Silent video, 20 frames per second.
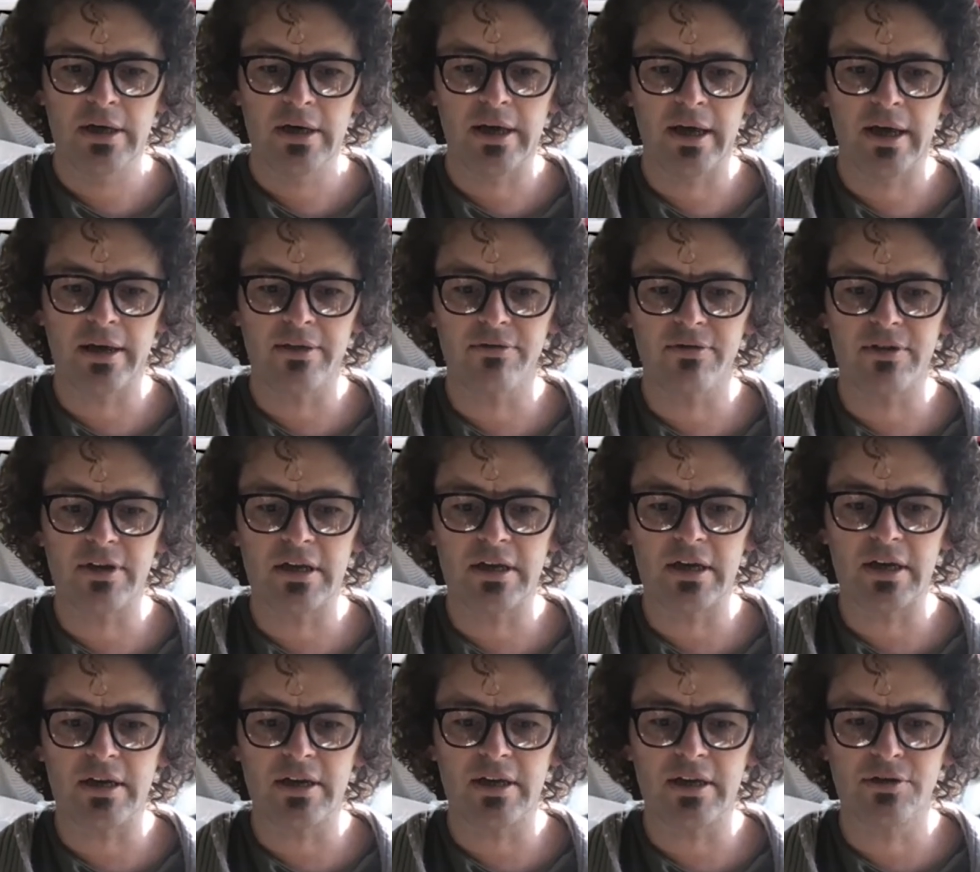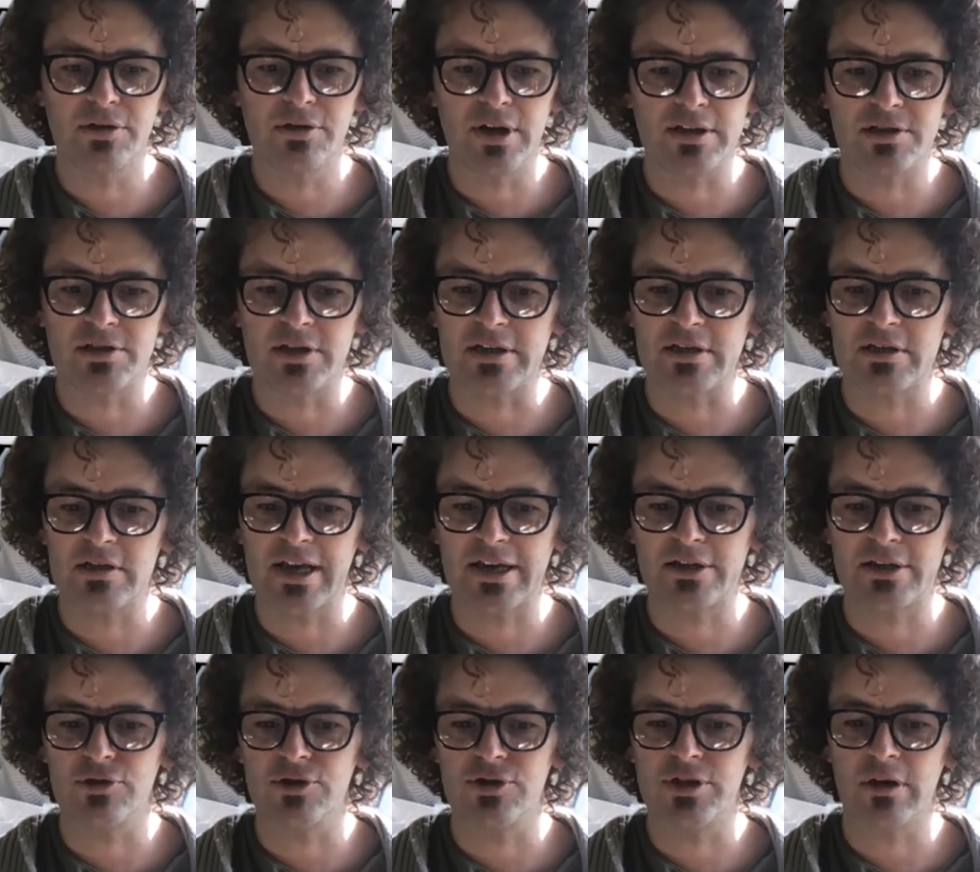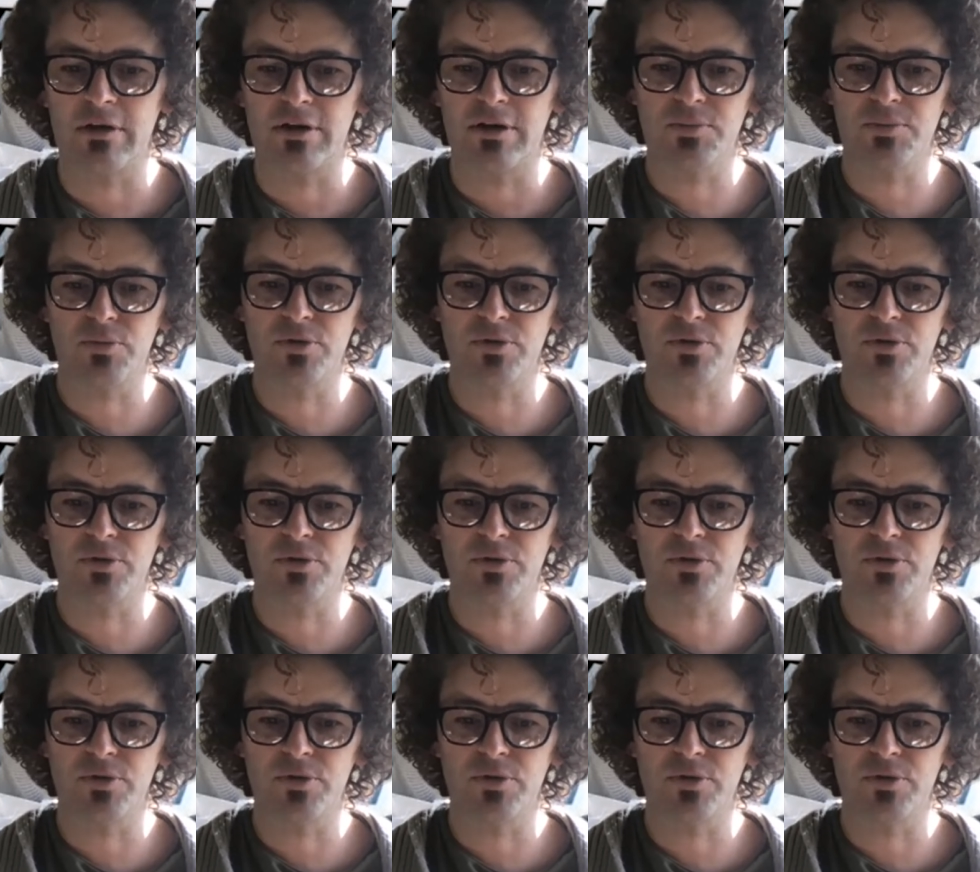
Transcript: and the Internet Studies lecture series